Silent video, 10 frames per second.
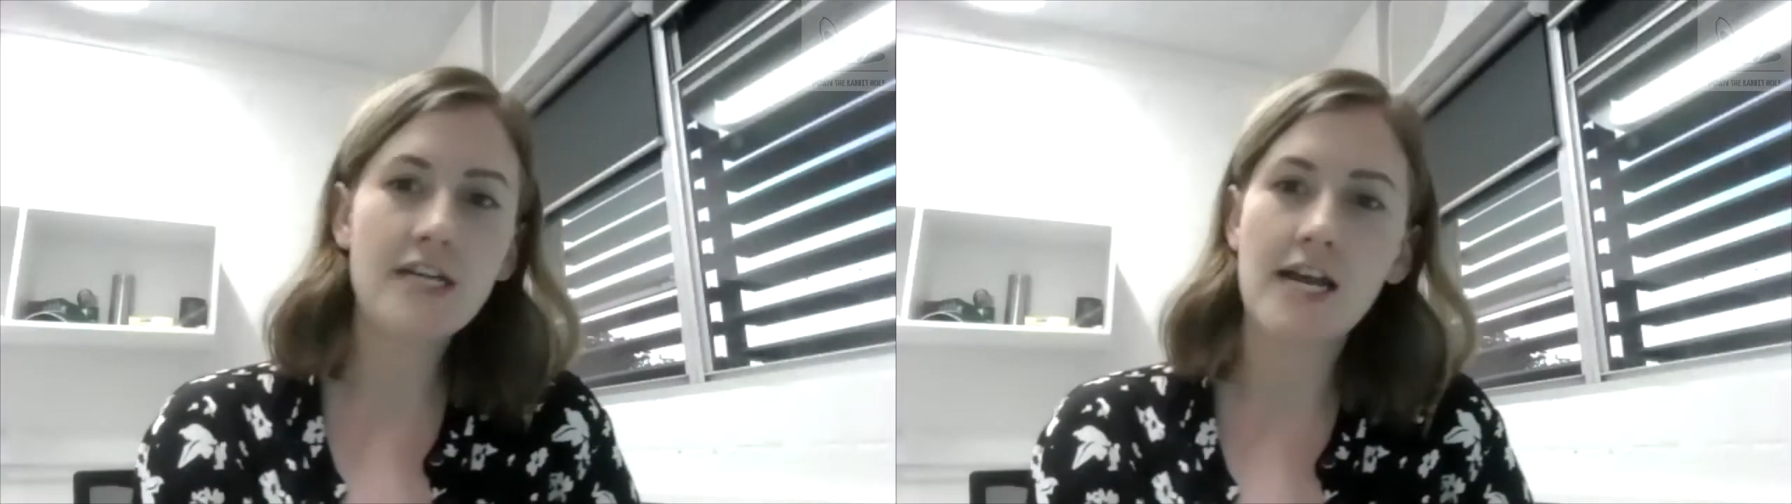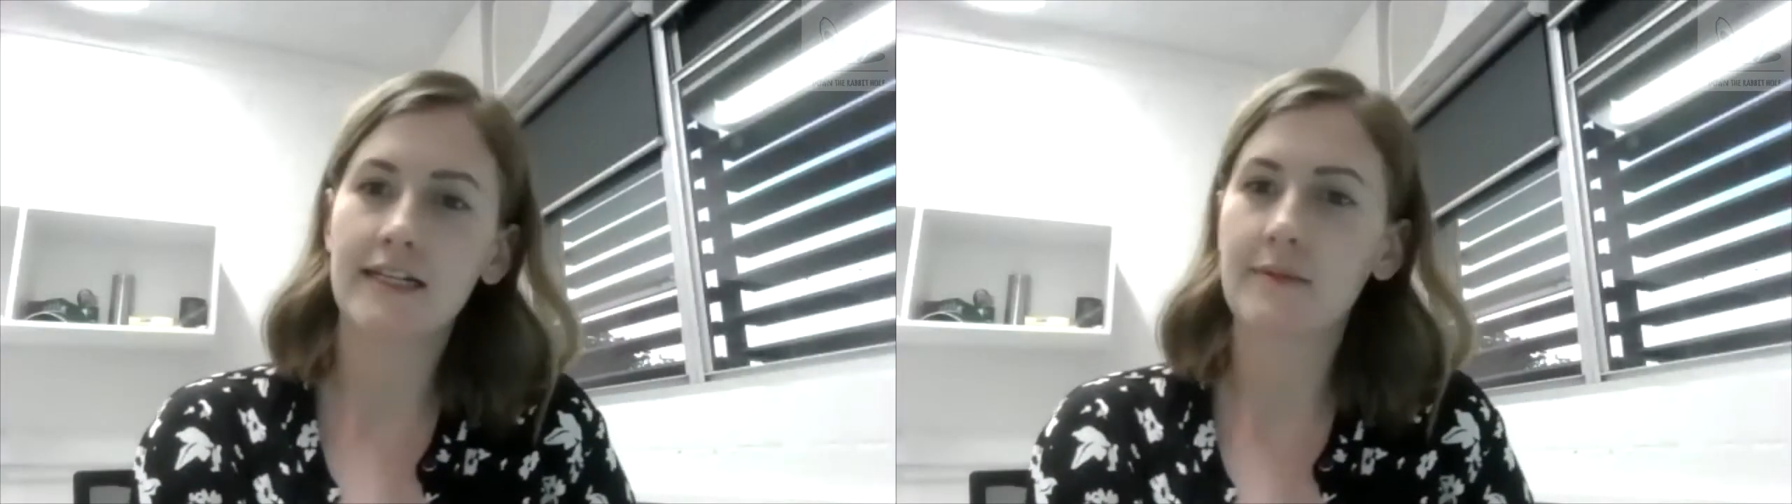
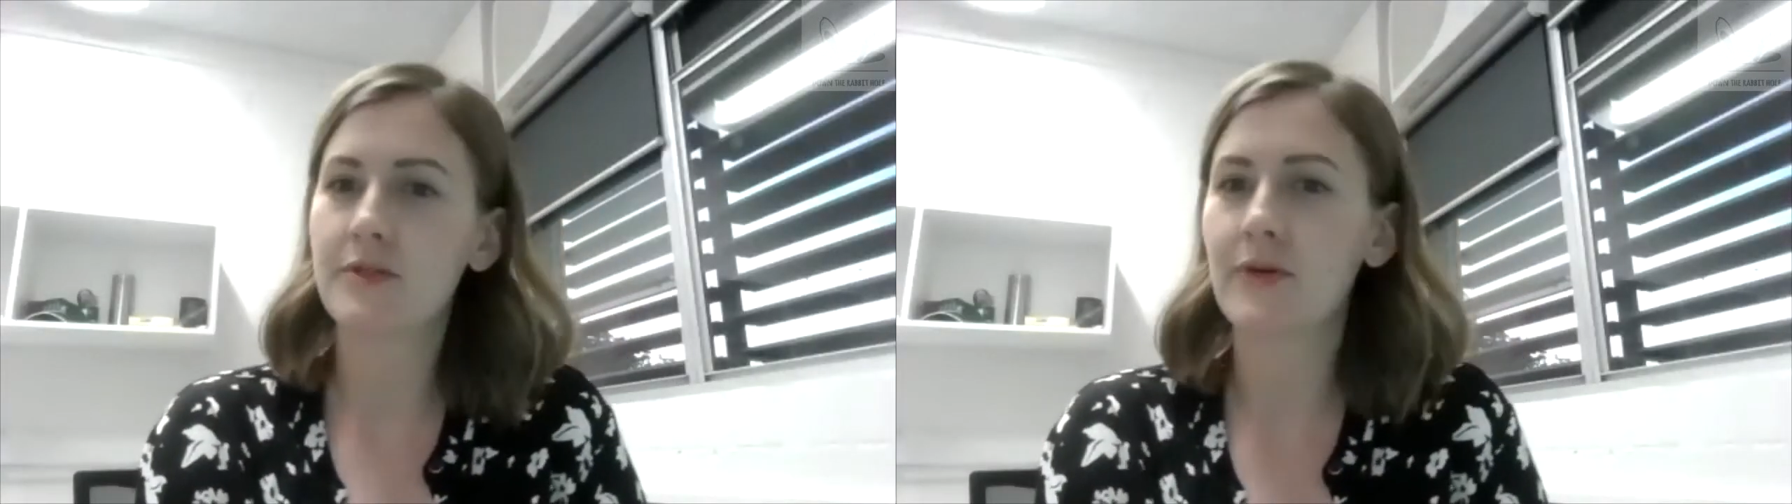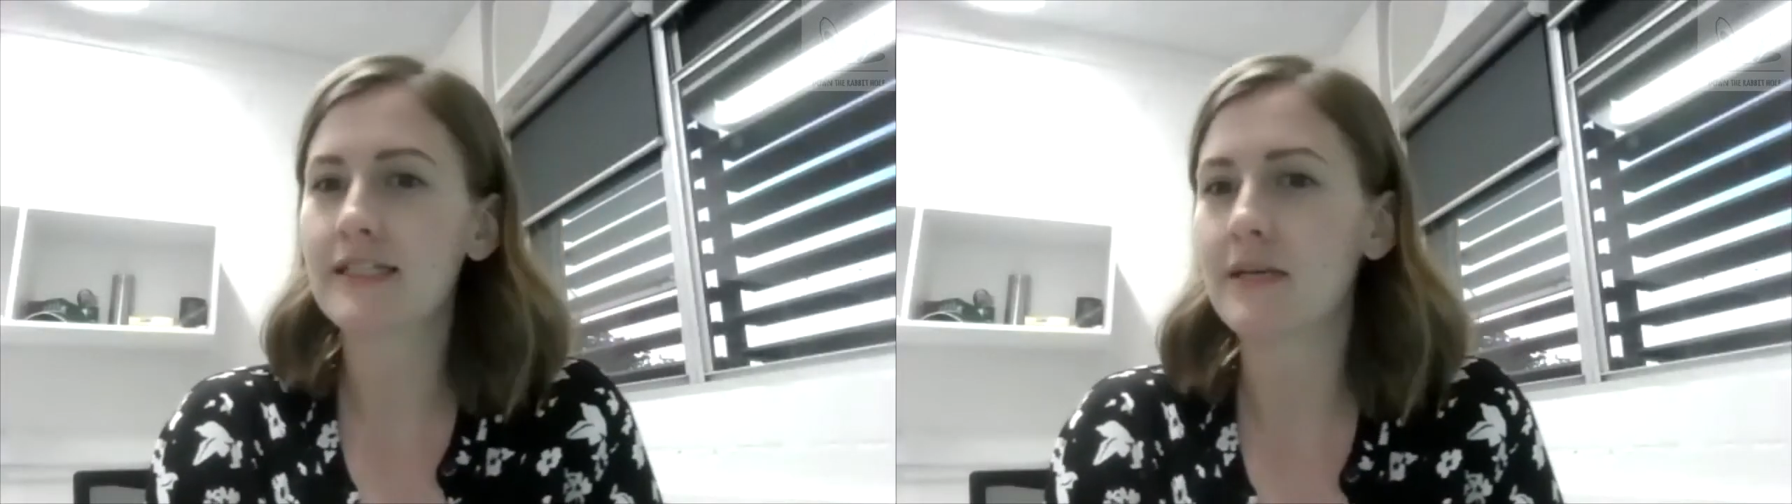I ended up
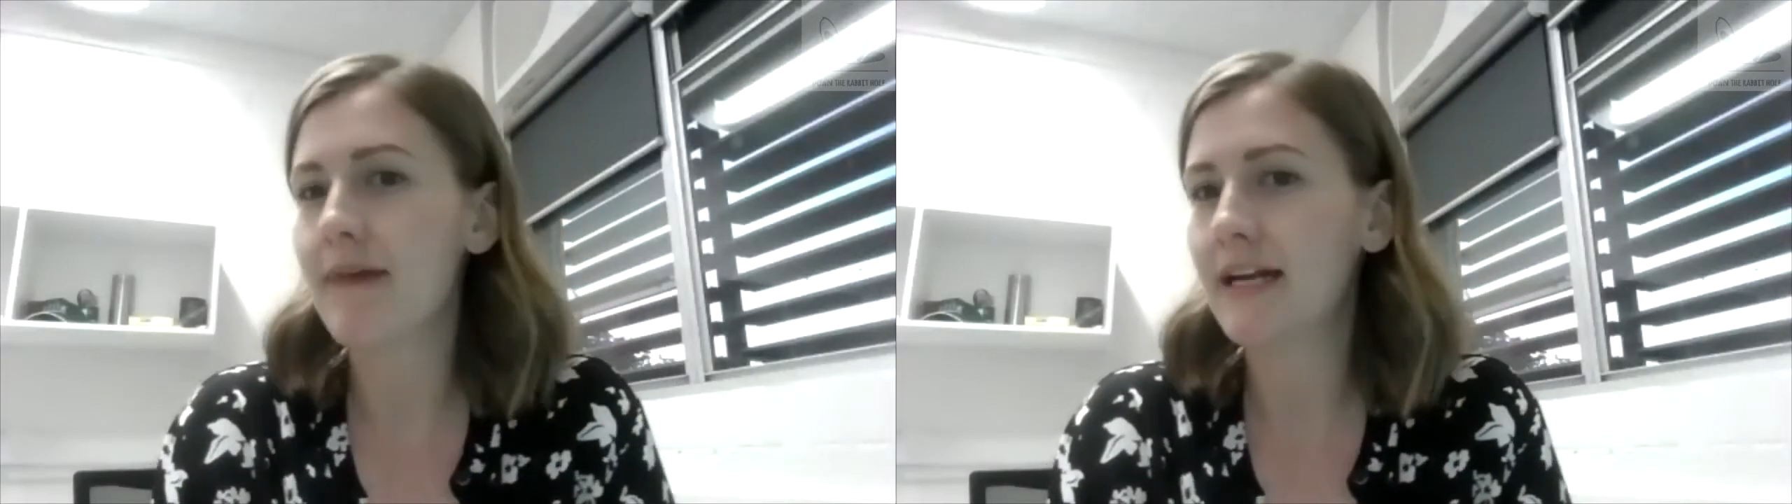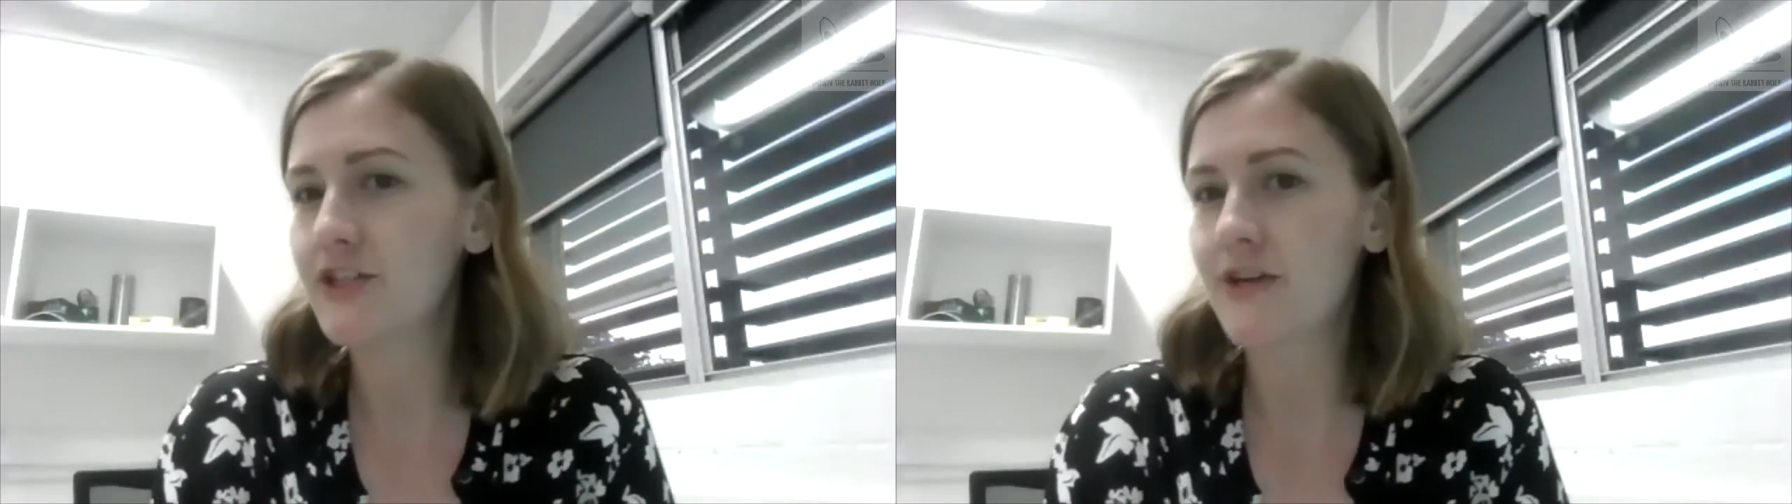doing some
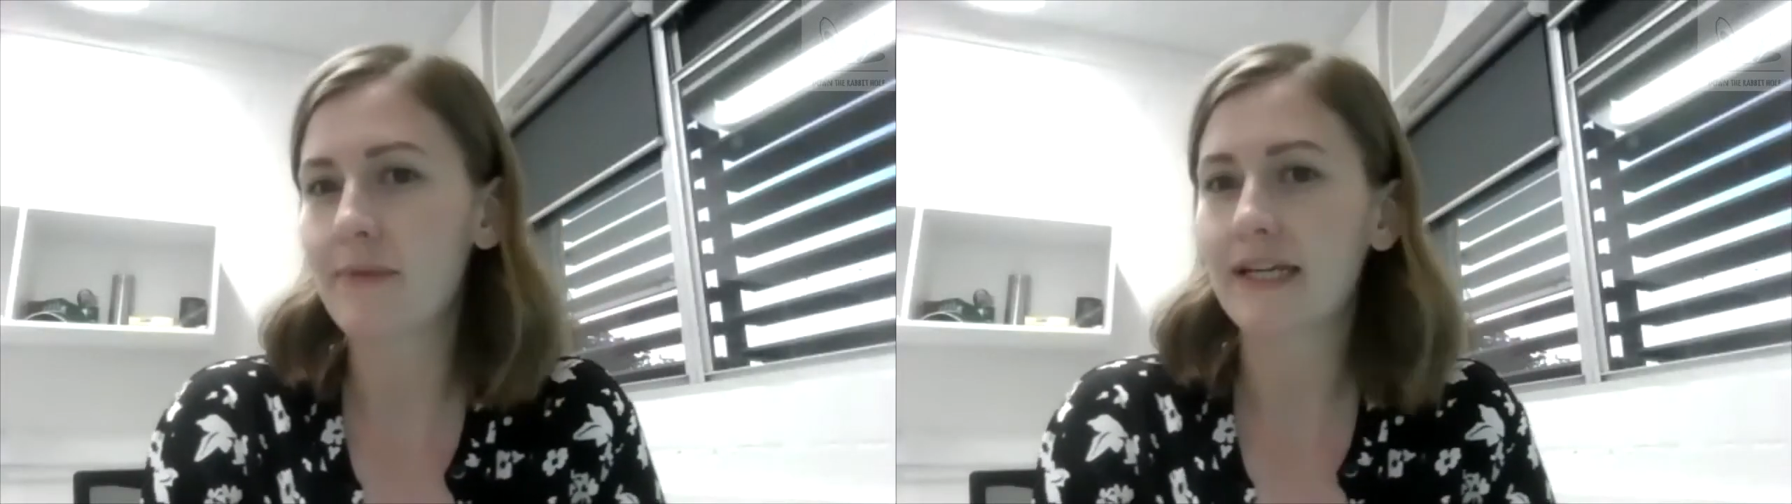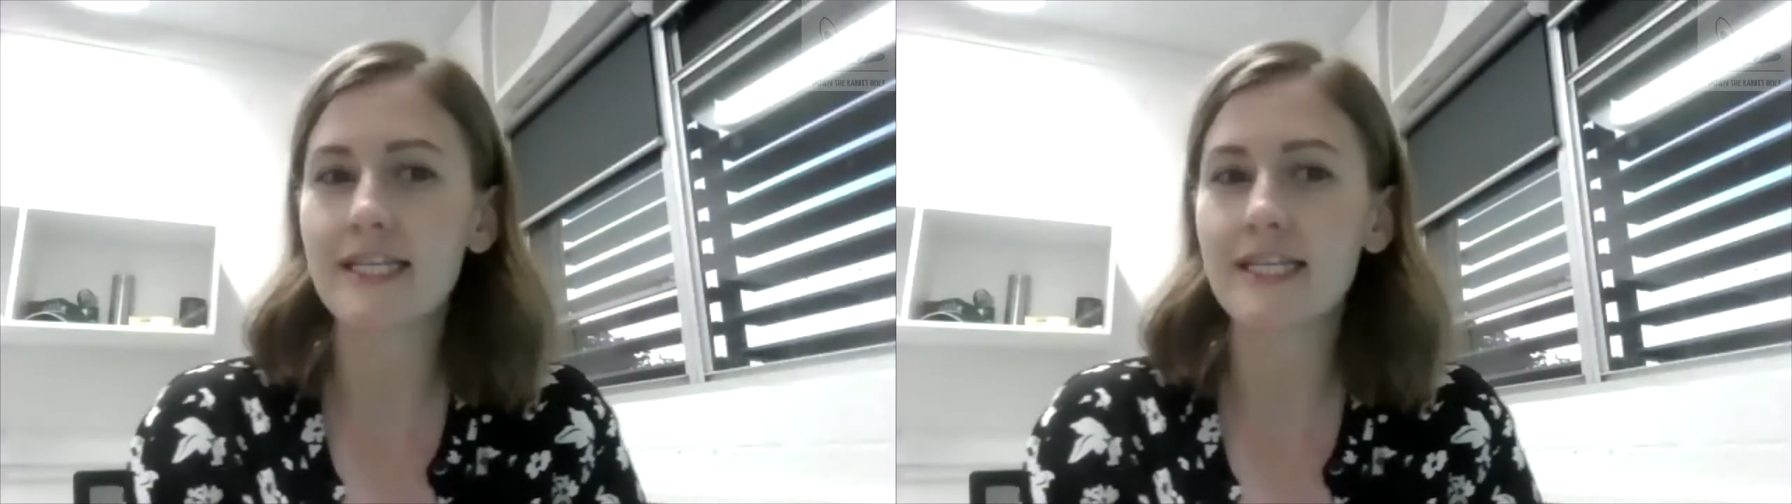metagenomic